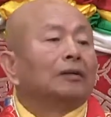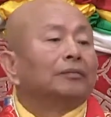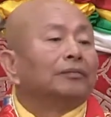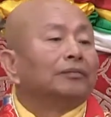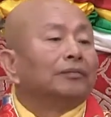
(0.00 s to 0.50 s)

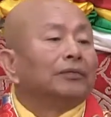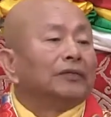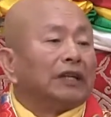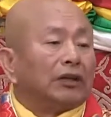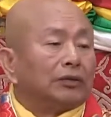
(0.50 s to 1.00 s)
would
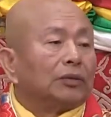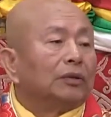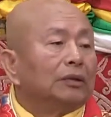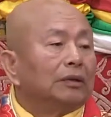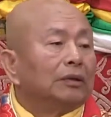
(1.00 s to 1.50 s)

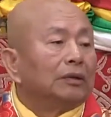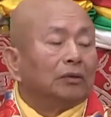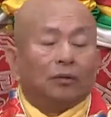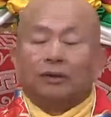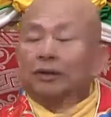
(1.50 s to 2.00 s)
have
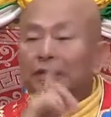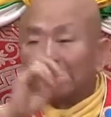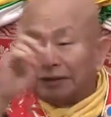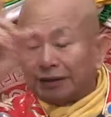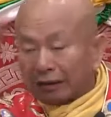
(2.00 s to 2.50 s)
lunch
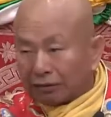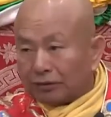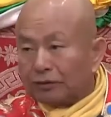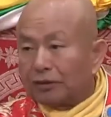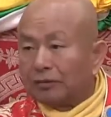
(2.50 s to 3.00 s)
and
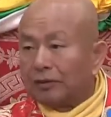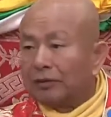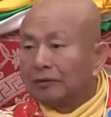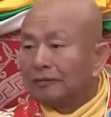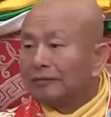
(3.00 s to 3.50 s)
dinner.
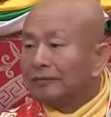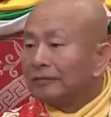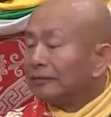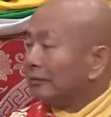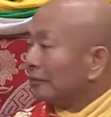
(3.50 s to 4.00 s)

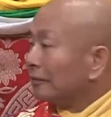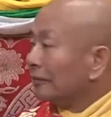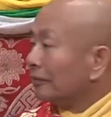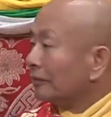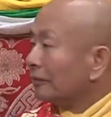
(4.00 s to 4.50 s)

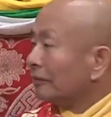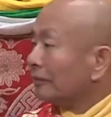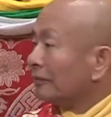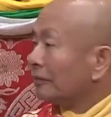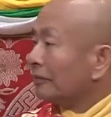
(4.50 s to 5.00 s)
Has
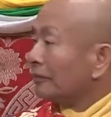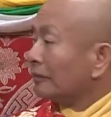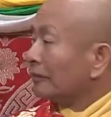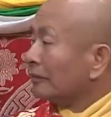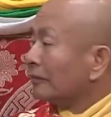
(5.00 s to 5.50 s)

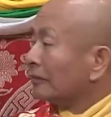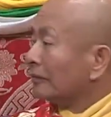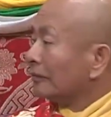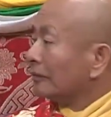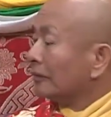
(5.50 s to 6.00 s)
Grandmaster
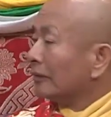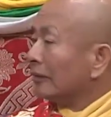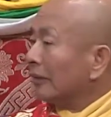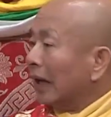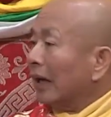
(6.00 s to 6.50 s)
ever said
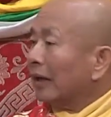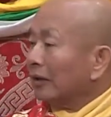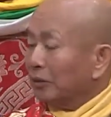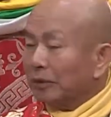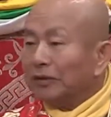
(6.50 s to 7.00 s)
that,
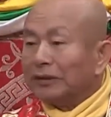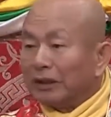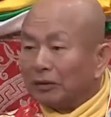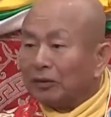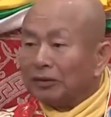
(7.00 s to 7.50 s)
I want to
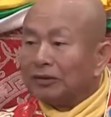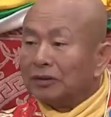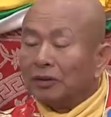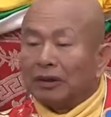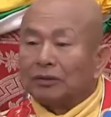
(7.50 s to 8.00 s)
eat
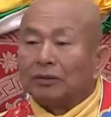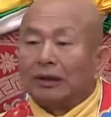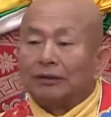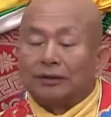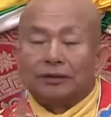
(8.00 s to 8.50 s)
this?